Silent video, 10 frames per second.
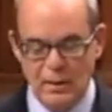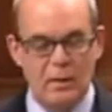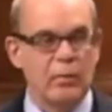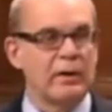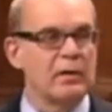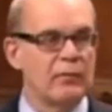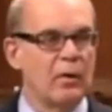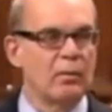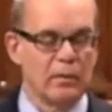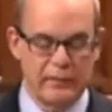bringing
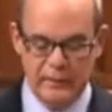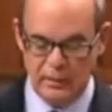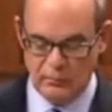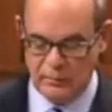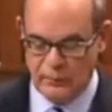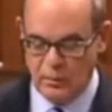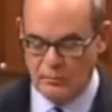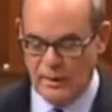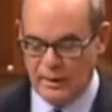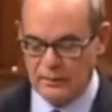forward the Reform
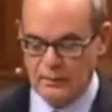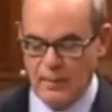Act.